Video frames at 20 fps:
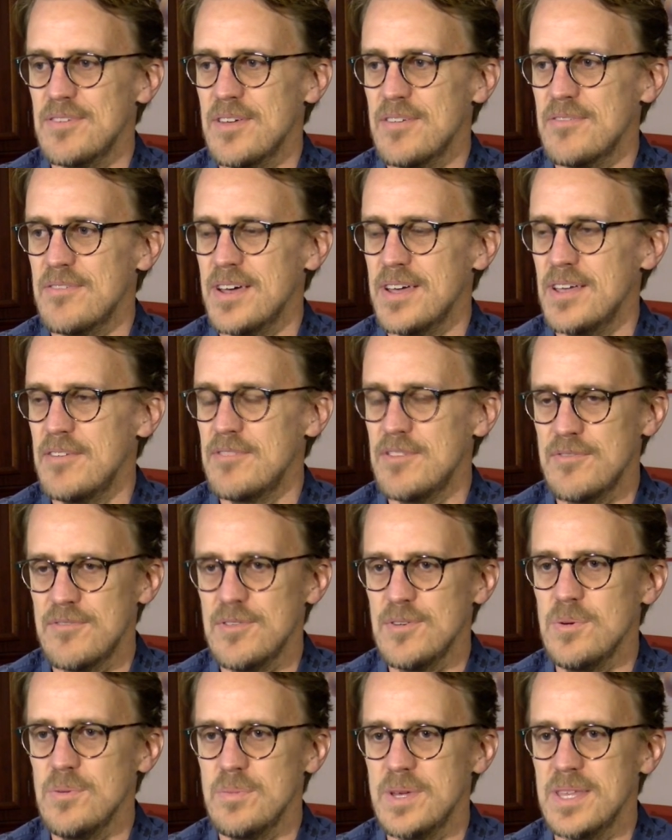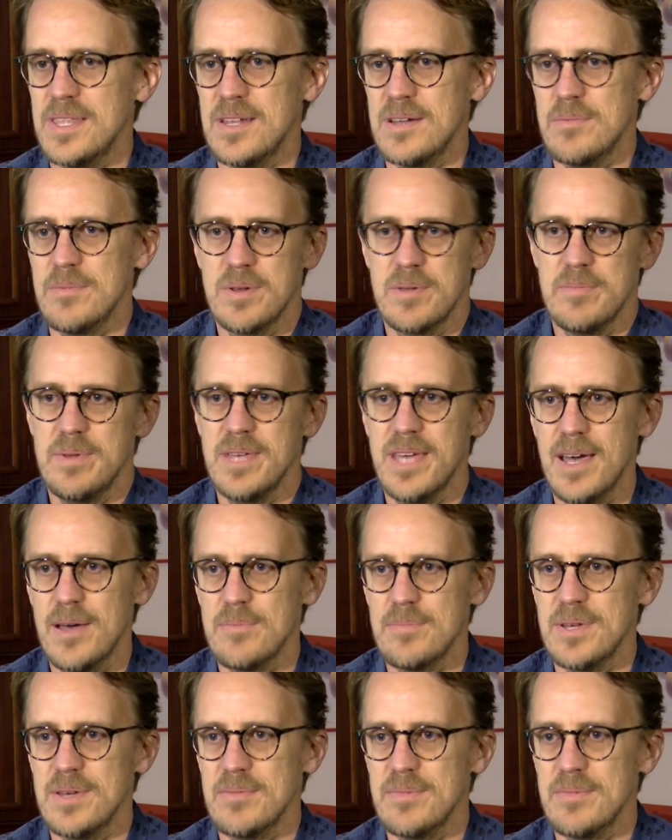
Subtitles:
if you fool me, then I'm going to be happy.